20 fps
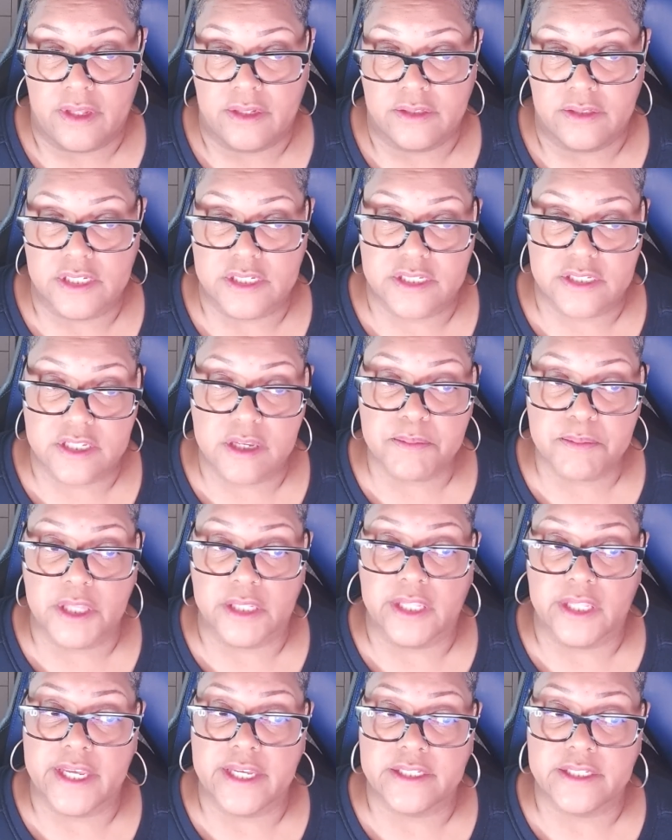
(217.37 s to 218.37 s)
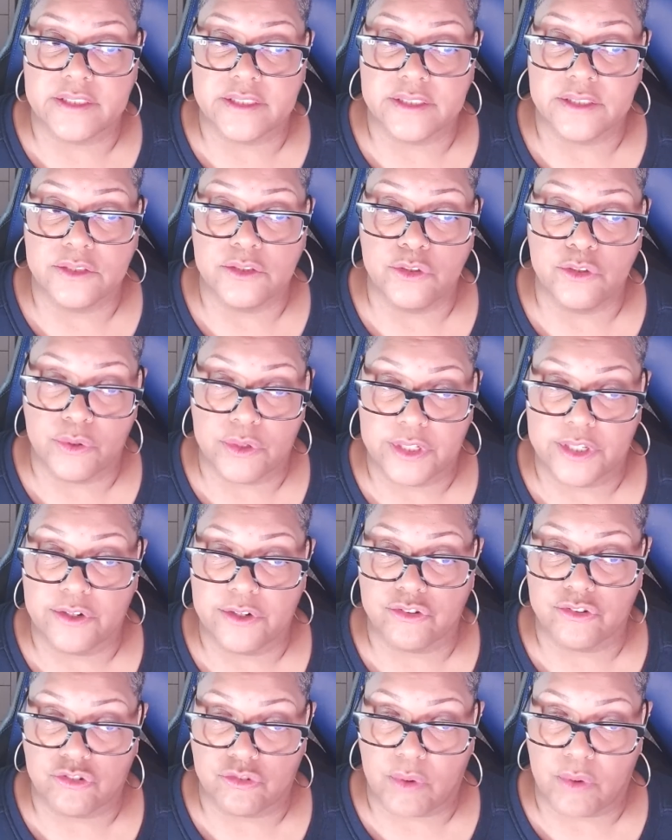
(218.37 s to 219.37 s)
to simulate
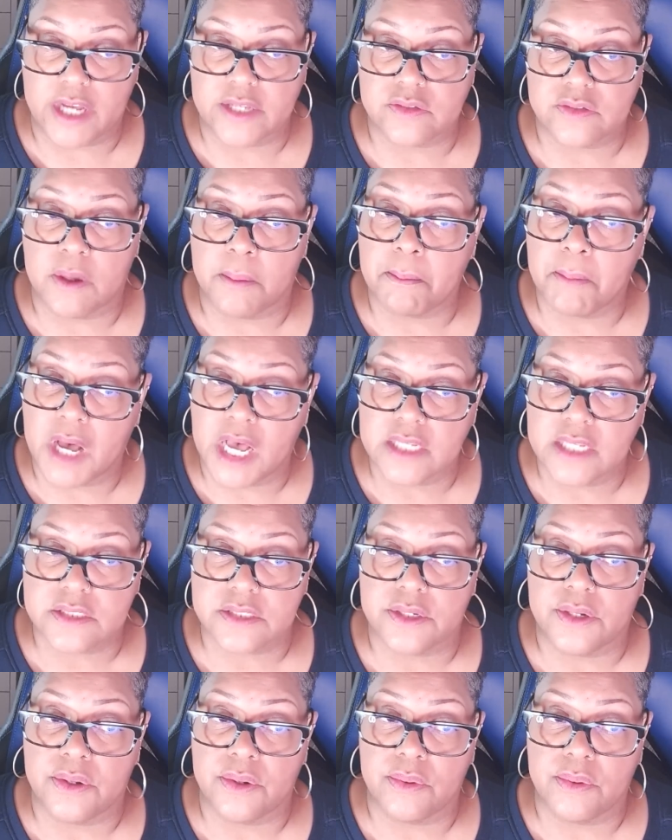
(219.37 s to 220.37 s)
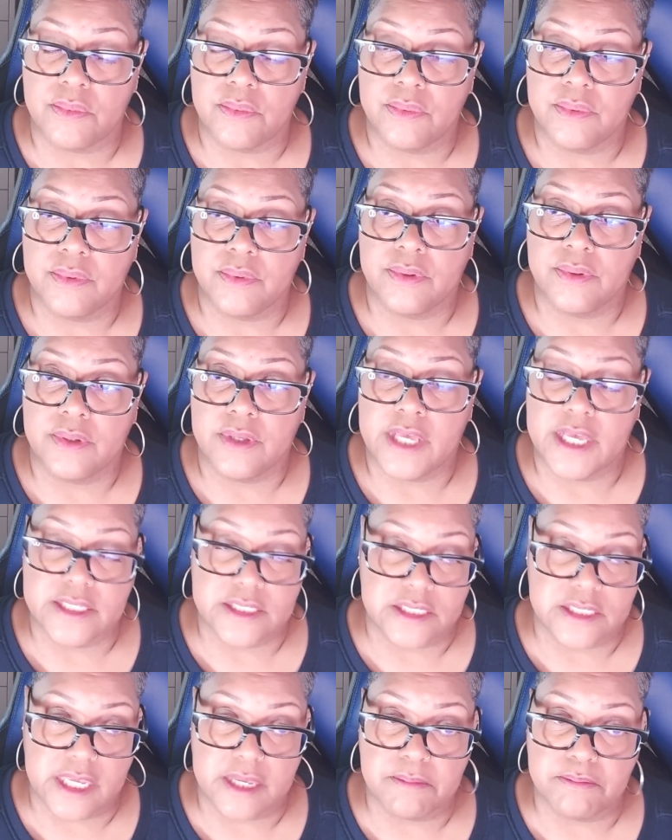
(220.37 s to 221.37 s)
nuclear strikes on Moscow
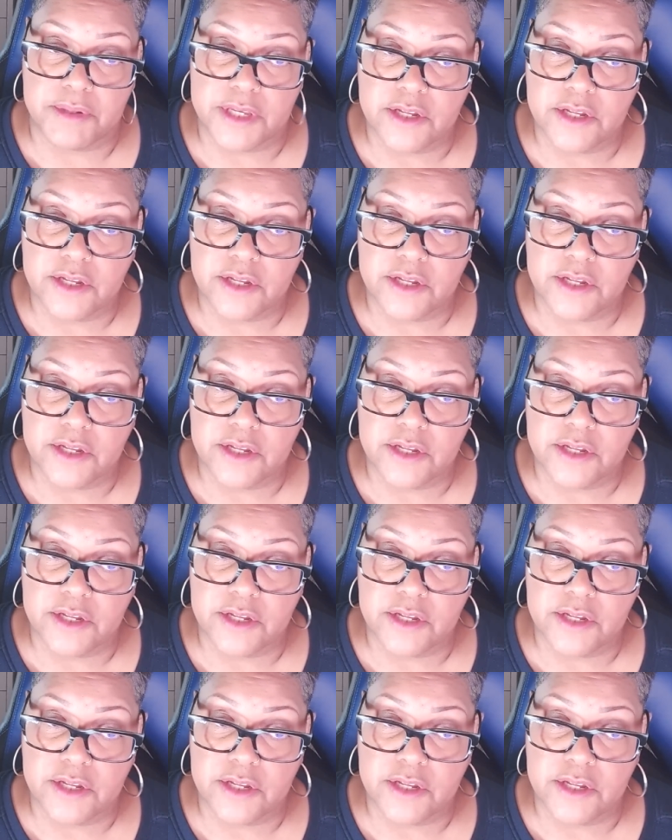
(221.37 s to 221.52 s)
and St.